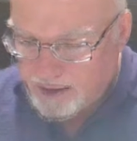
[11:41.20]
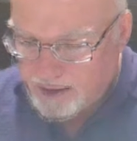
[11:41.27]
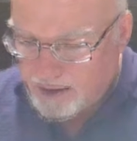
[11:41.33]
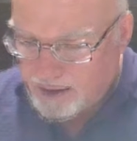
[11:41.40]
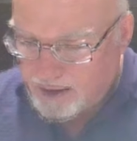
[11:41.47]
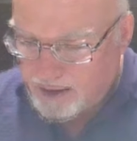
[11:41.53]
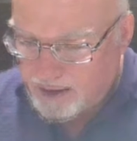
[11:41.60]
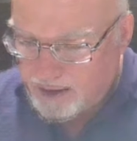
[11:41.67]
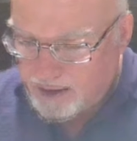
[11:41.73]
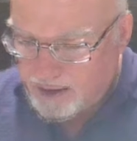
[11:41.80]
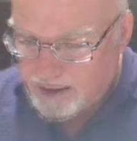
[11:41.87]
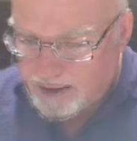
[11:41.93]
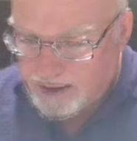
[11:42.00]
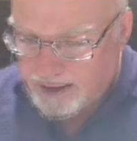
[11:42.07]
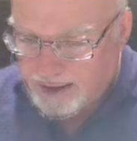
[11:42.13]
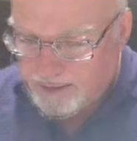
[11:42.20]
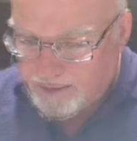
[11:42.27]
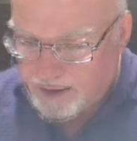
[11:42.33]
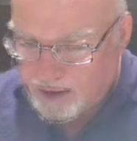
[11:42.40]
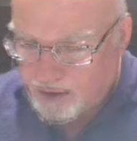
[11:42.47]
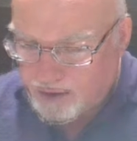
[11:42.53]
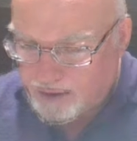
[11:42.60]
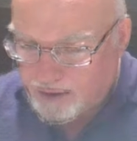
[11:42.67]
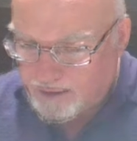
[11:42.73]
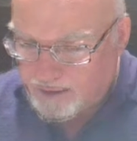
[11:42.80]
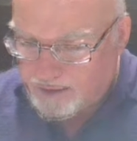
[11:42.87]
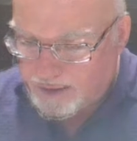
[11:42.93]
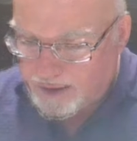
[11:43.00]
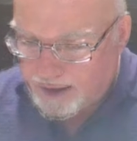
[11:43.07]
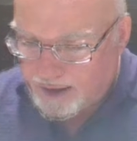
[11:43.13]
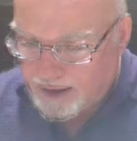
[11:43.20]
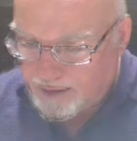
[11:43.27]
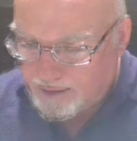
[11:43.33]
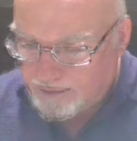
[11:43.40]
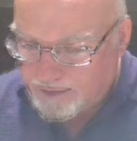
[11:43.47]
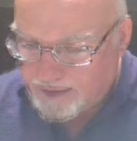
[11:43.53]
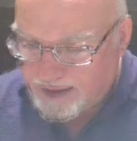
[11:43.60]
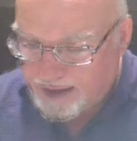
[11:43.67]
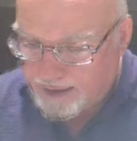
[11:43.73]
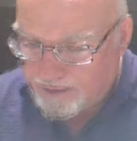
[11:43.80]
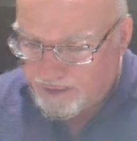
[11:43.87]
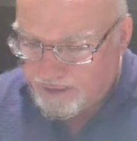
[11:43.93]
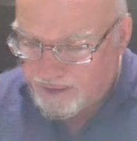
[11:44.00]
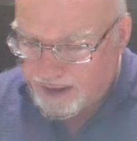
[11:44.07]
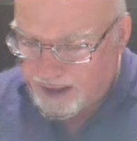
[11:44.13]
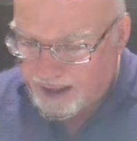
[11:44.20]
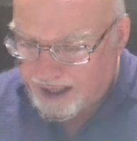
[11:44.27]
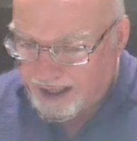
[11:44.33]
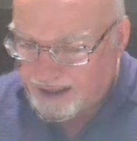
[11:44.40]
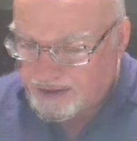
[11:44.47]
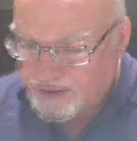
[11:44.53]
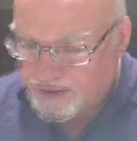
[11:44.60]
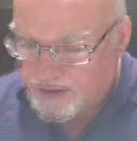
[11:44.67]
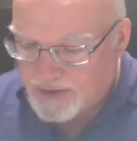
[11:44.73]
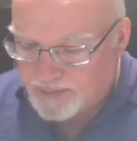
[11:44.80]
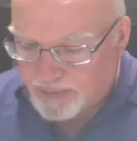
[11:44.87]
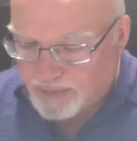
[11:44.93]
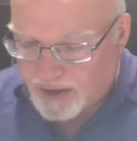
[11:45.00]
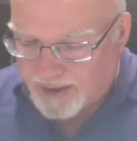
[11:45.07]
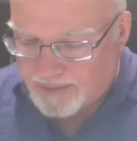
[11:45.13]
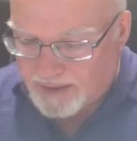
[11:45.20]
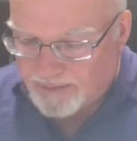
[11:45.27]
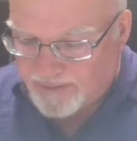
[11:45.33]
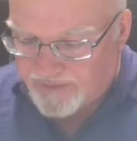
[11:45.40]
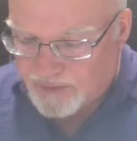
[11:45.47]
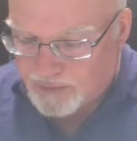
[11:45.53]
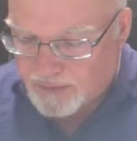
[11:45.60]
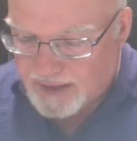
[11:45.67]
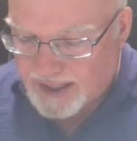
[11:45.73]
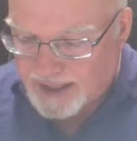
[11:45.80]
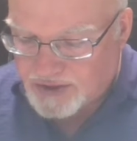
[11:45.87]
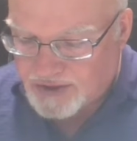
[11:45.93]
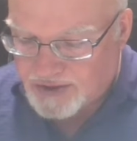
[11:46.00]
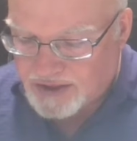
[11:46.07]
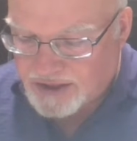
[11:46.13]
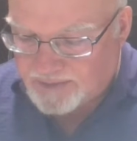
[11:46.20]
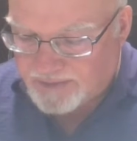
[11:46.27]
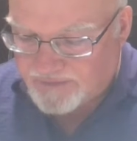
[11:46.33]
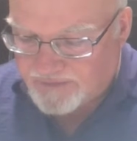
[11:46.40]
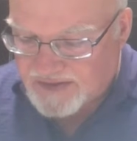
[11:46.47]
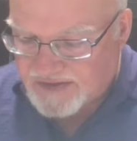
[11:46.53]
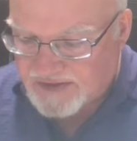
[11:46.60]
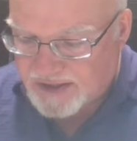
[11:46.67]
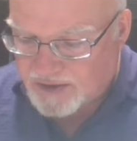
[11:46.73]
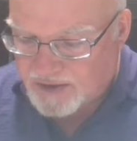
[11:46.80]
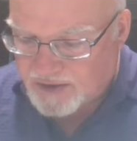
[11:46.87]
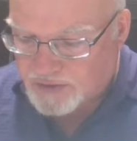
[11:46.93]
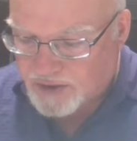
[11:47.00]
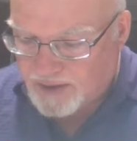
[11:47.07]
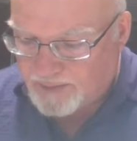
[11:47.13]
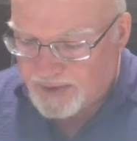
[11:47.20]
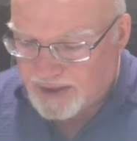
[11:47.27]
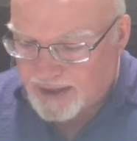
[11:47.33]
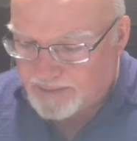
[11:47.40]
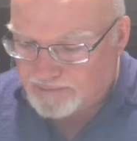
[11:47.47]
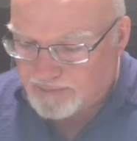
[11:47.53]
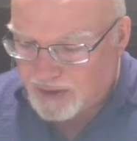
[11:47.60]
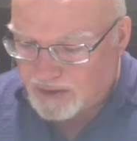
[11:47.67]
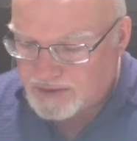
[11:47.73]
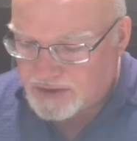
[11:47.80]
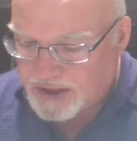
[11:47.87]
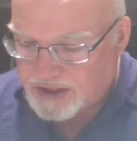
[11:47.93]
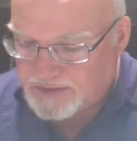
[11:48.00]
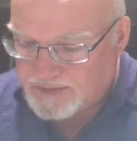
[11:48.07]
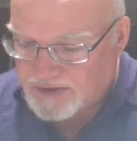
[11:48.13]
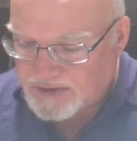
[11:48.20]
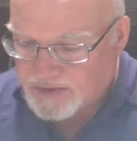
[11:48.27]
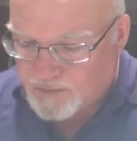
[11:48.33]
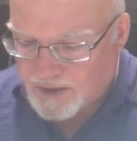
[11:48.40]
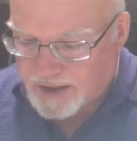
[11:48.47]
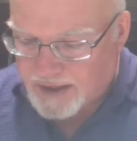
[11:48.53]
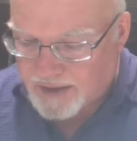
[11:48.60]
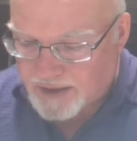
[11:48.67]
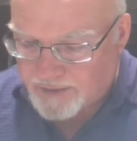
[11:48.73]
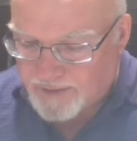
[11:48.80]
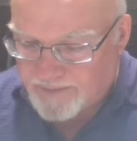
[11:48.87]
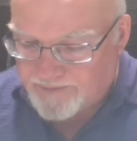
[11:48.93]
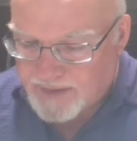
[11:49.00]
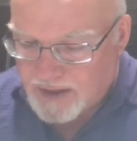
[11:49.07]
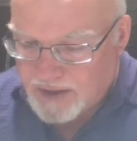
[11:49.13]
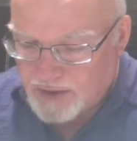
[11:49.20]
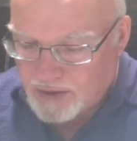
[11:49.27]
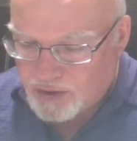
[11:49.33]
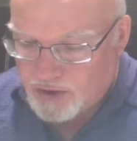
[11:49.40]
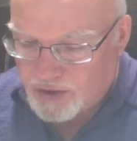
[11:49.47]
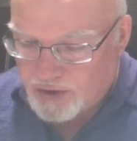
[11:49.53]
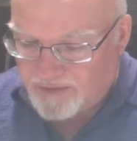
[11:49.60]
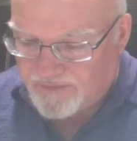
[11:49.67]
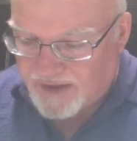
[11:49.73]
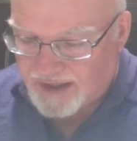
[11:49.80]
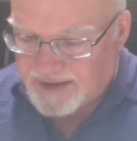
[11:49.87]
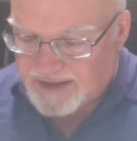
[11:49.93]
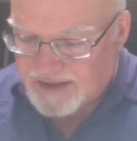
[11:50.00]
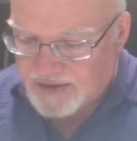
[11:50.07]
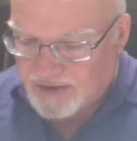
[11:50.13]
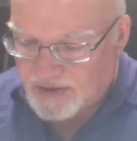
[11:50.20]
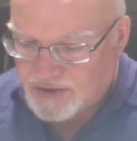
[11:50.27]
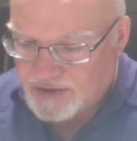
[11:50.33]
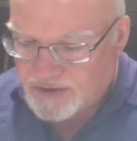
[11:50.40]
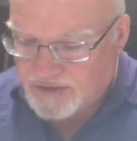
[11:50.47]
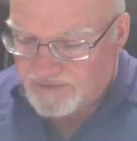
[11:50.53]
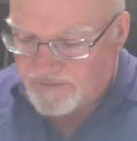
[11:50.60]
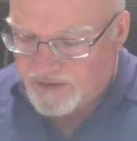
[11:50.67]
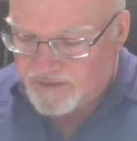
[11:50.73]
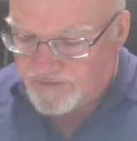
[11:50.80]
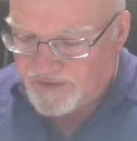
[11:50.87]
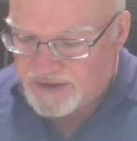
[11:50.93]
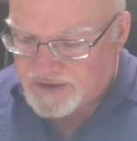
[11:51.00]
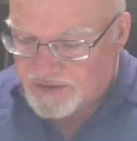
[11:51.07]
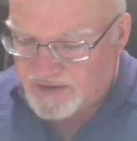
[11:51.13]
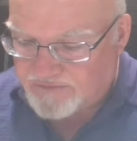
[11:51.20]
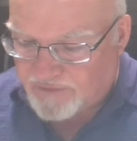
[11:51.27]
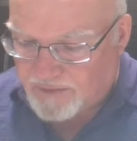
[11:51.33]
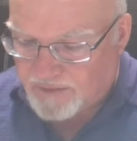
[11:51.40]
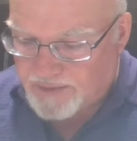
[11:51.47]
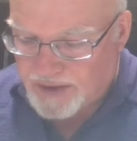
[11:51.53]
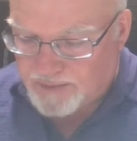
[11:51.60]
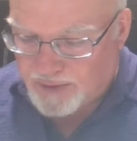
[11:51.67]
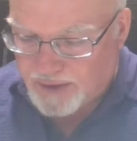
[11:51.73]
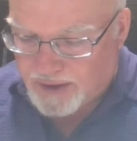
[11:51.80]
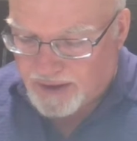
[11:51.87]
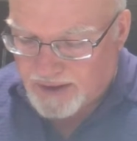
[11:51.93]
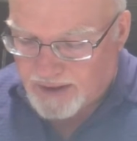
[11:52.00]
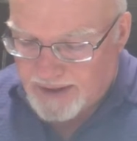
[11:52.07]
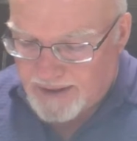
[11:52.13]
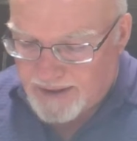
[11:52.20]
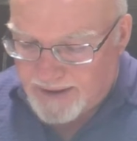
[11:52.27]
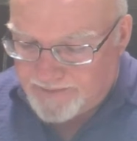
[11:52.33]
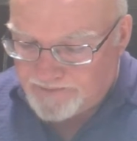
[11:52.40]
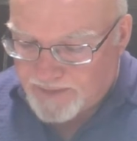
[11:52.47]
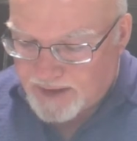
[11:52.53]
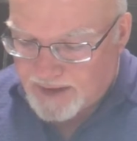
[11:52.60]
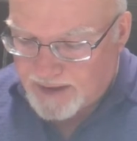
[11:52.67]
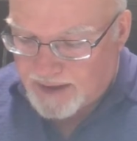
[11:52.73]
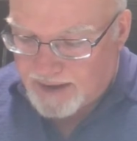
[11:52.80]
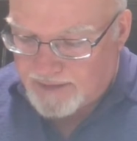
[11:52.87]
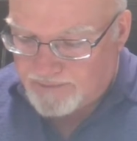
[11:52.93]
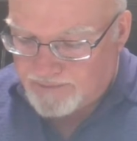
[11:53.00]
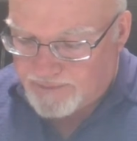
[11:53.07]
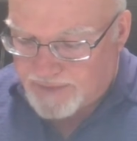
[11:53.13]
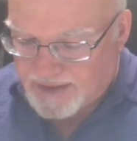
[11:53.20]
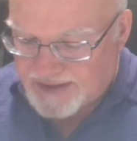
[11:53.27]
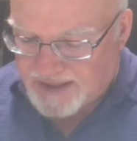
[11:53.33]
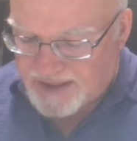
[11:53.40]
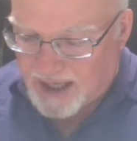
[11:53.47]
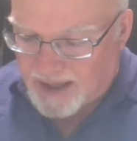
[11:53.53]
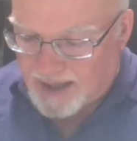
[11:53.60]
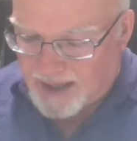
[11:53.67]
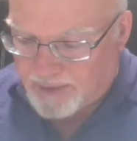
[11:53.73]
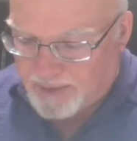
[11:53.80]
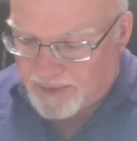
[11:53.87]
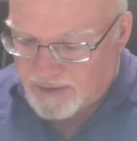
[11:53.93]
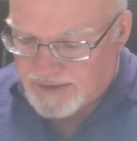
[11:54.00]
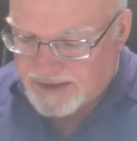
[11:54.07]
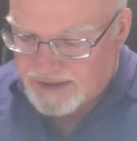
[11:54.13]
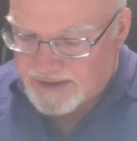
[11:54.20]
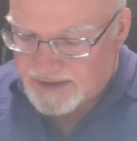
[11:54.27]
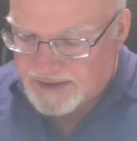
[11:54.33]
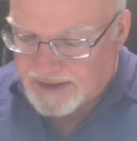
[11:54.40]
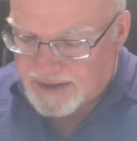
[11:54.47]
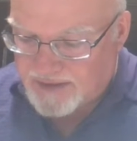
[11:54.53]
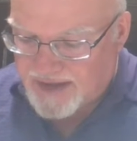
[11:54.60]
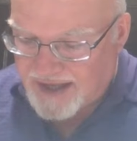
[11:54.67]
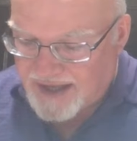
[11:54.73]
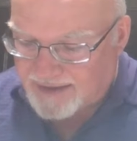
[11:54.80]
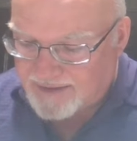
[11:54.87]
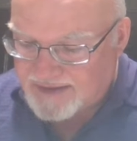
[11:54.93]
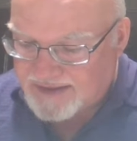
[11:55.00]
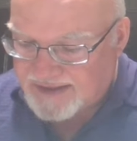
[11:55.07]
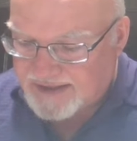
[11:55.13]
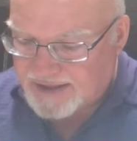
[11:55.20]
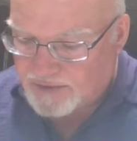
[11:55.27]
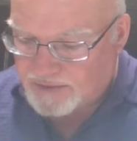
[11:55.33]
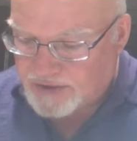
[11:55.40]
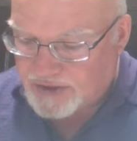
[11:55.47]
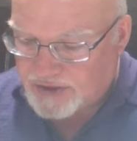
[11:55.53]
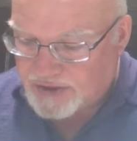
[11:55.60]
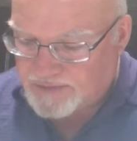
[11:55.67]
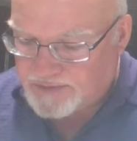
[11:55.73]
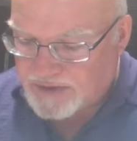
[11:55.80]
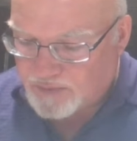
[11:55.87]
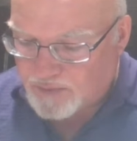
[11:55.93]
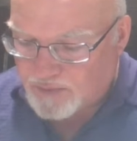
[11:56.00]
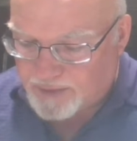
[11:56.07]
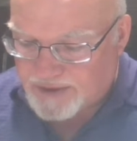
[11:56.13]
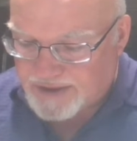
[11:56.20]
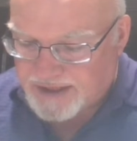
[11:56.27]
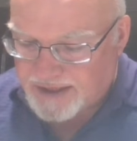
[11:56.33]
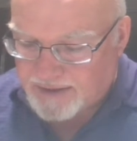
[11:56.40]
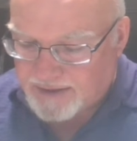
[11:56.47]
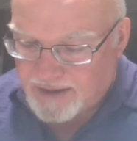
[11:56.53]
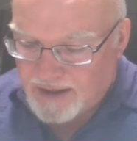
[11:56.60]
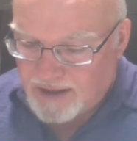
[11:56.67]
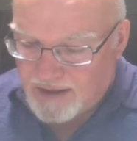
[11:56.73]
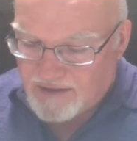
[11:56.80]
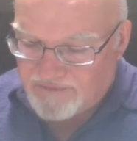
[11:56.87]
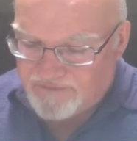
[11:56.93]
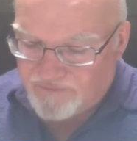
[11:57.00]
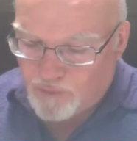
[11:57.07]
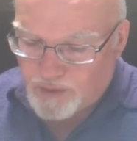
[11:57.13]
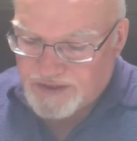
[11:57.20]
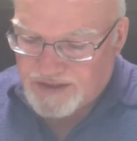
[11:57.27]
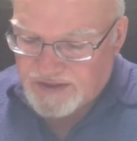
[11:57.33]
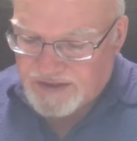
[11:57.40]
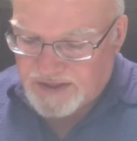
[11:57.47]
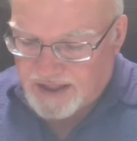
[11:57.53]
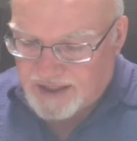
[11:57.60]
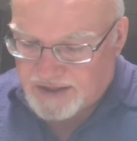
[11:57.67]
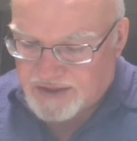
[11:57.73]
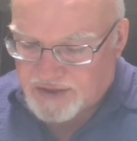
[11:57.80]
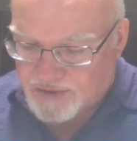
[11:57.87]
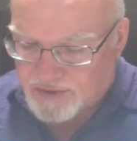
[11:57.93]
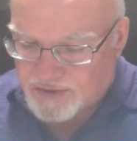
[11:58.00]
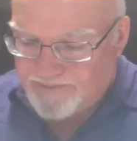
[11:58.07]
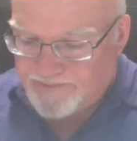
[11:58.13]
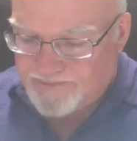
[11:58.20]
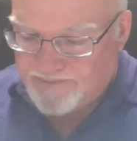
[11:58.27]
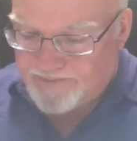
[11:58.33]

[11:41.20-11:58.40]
answer to the problem of the relationship of the seal, trumpet, and bowl judgments to one another could provide the solution to the view of history affirmed in the book. This guy proposes that the seal judgments represent the forces in history, however long it lasts, by which God works.